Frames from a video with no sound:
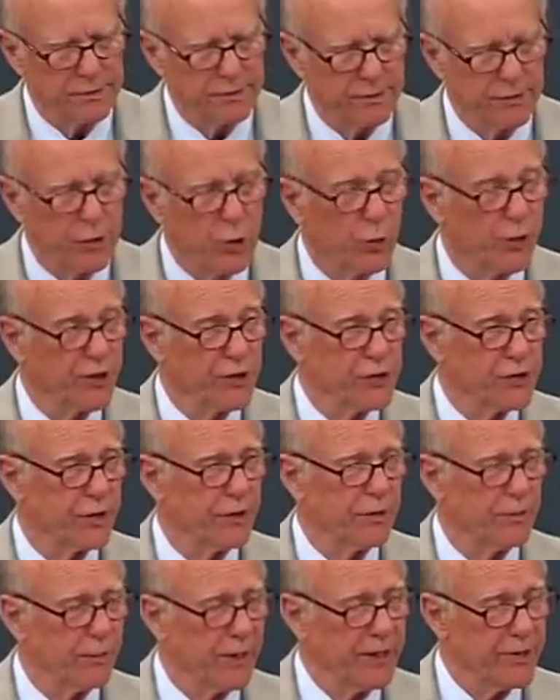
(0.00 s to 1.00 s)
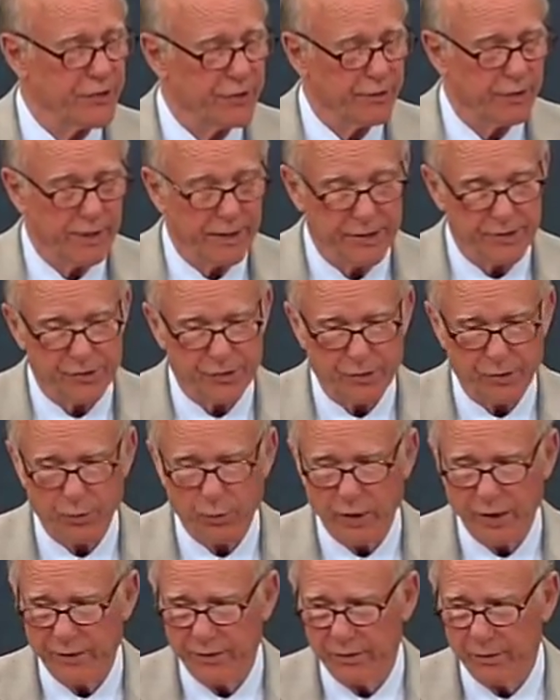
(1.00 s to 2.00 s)
No consideration as to
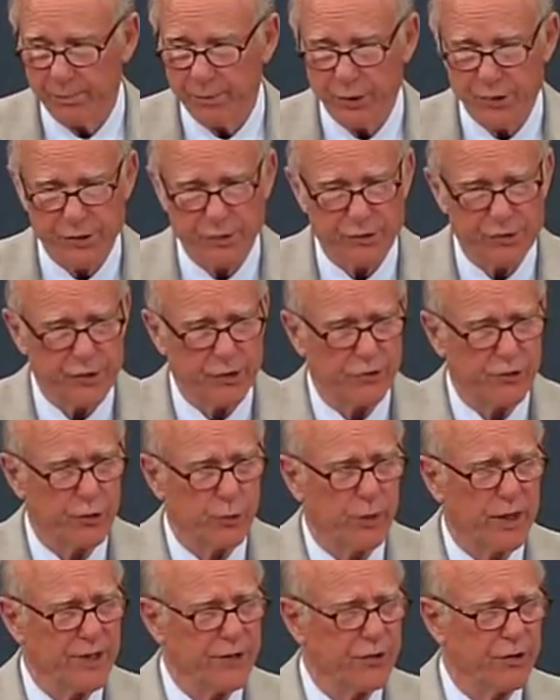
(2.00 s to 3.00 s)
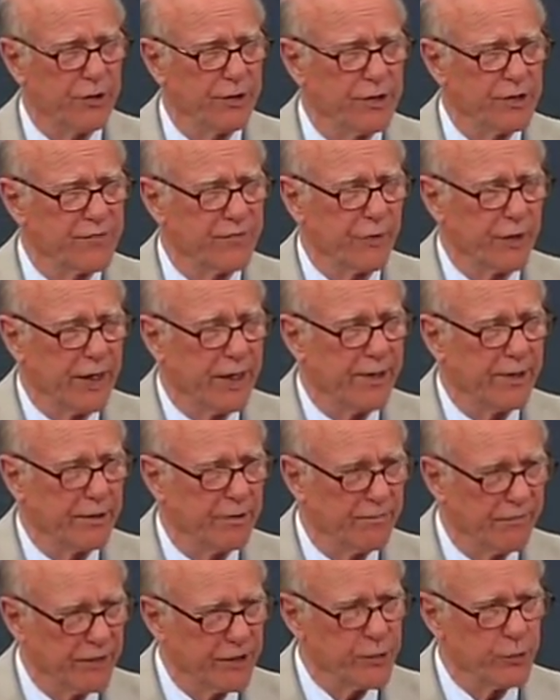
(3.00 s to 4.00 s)
what the personal situation is for that
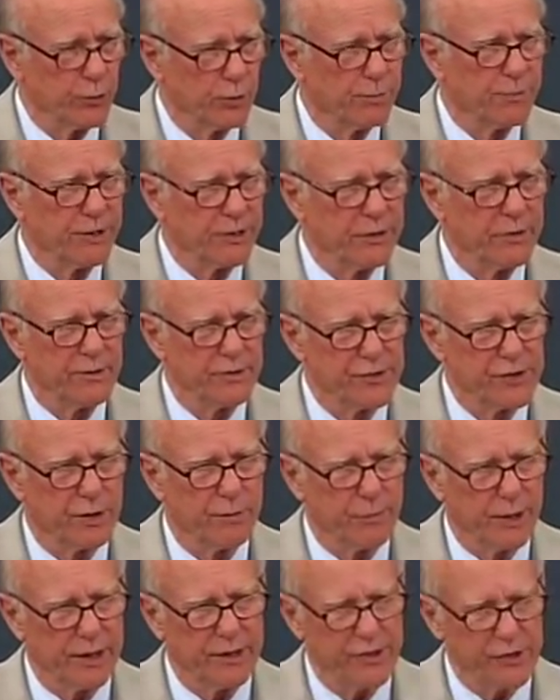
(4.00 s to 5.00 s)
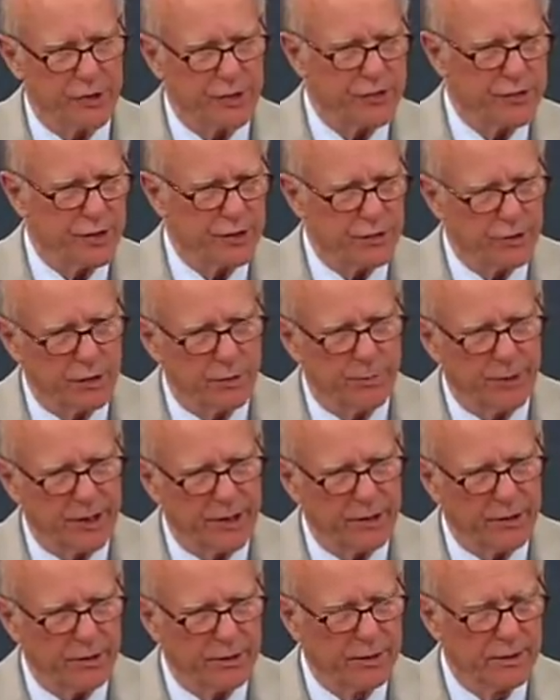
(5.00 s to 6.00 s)
individual, but somebody just
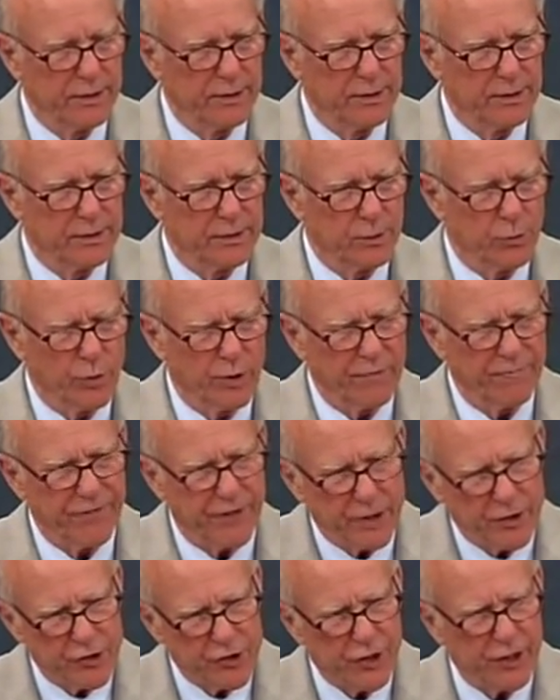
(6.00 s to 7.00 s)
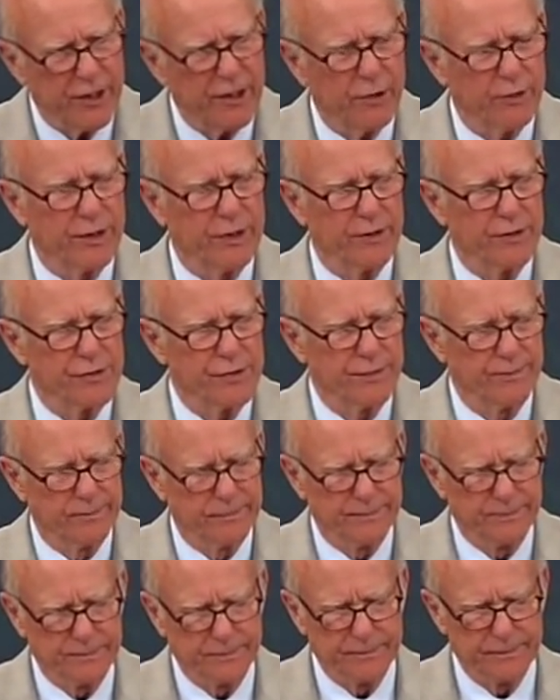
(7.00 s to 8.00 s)
determining what a fair share is,
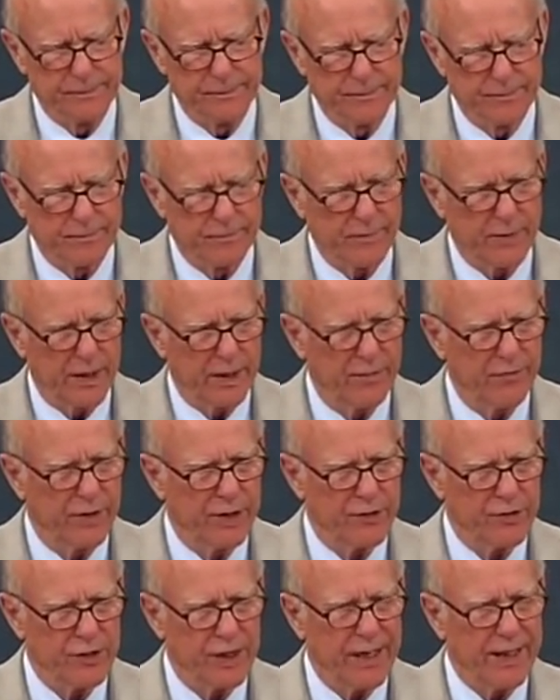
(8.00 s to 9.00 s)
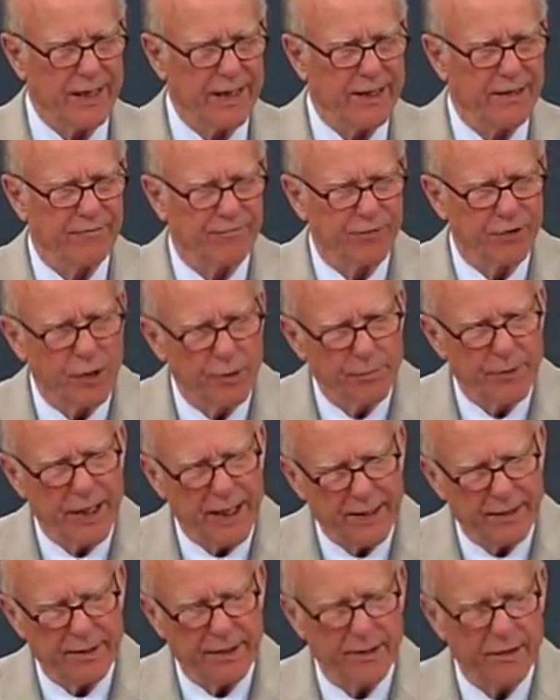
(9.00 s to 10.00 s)
and then taking from
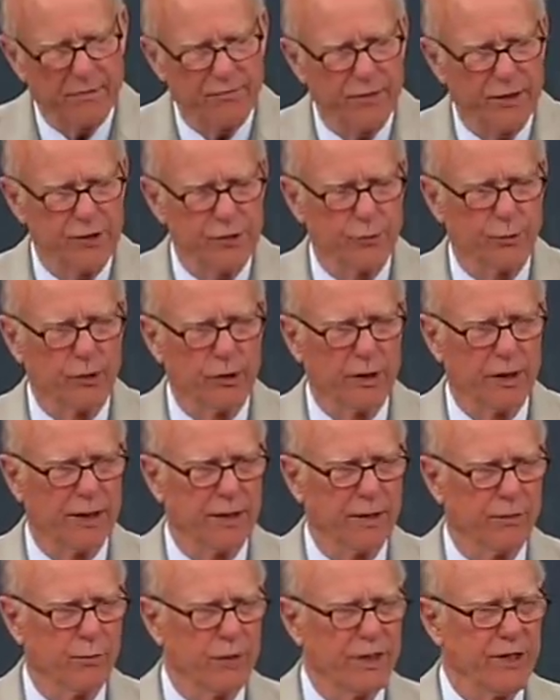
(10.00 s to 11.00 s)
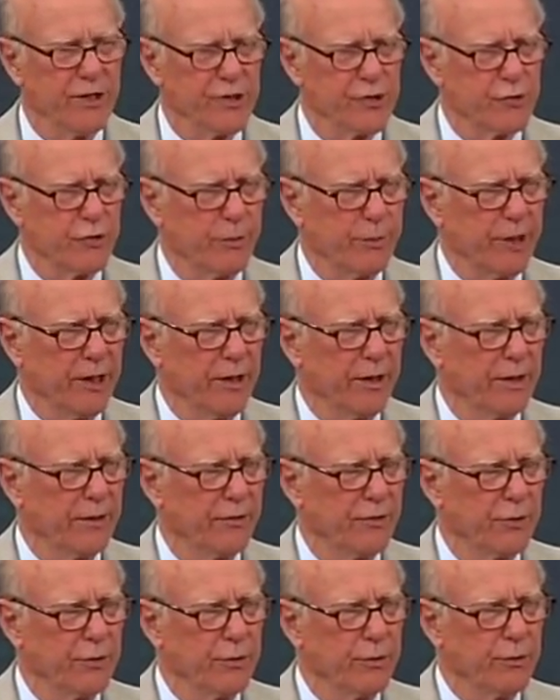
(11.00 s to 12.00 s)
that individual and redistributing
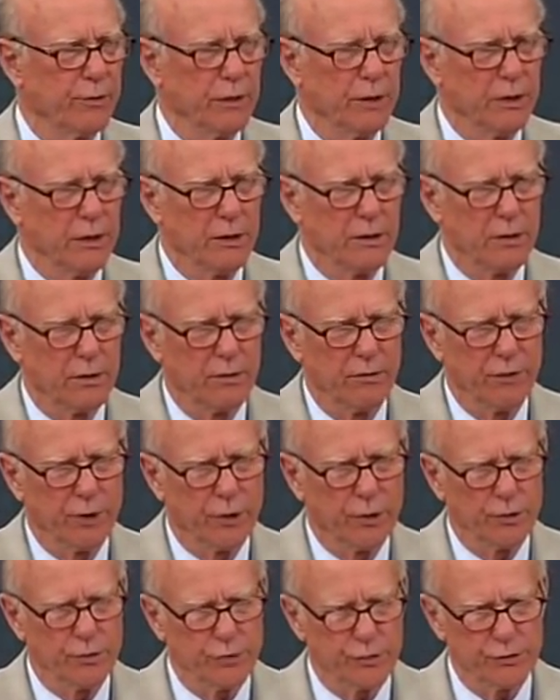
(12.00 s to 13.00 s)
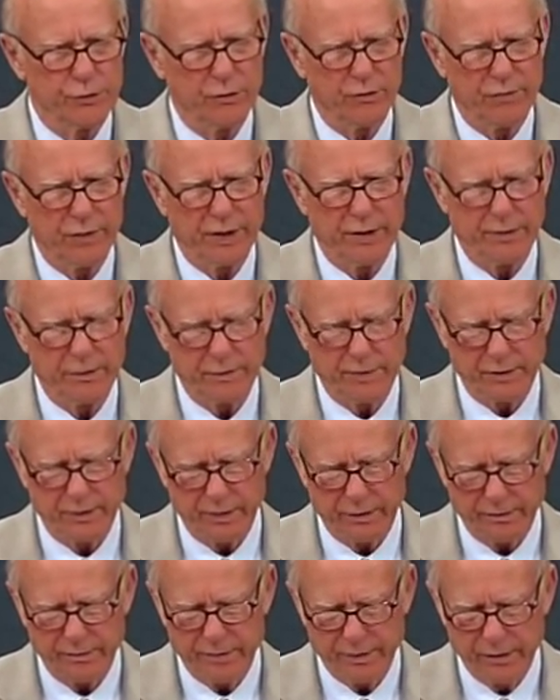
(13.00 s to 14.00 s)
to those
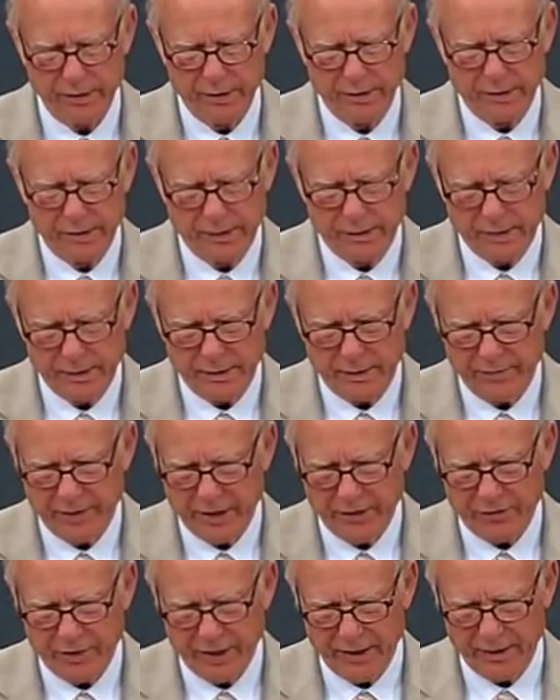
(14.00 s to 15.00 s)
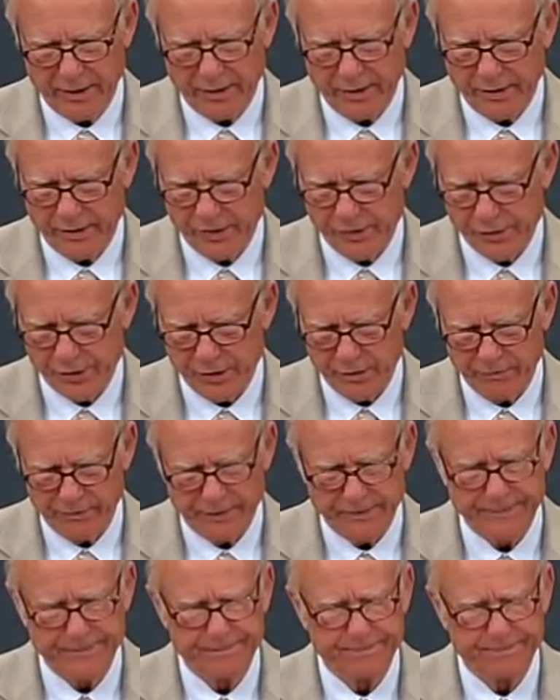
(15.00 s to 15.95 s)
that they think deserve it.